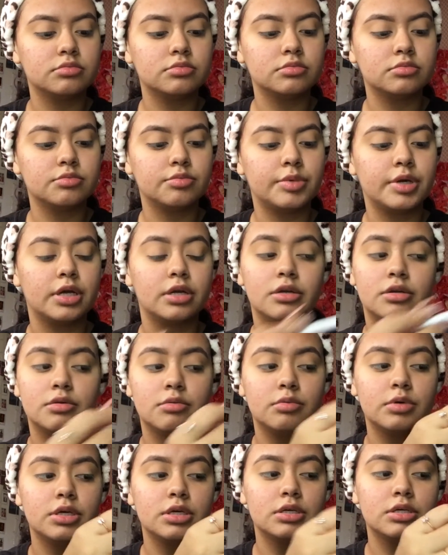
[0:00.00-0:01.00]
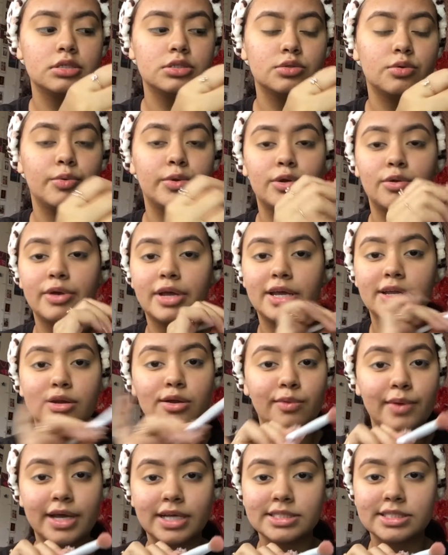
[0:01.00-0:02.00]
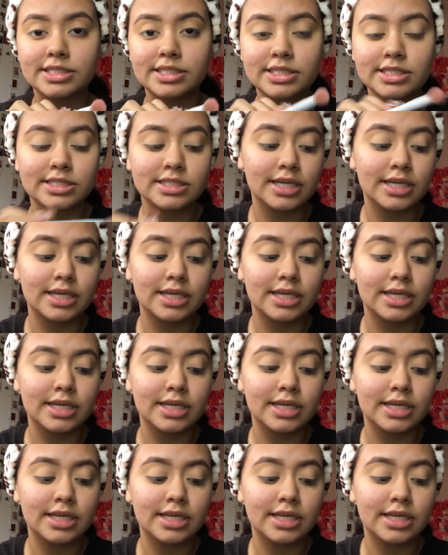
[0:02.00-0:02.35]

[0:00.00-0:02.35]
pat it away so we don't get no excess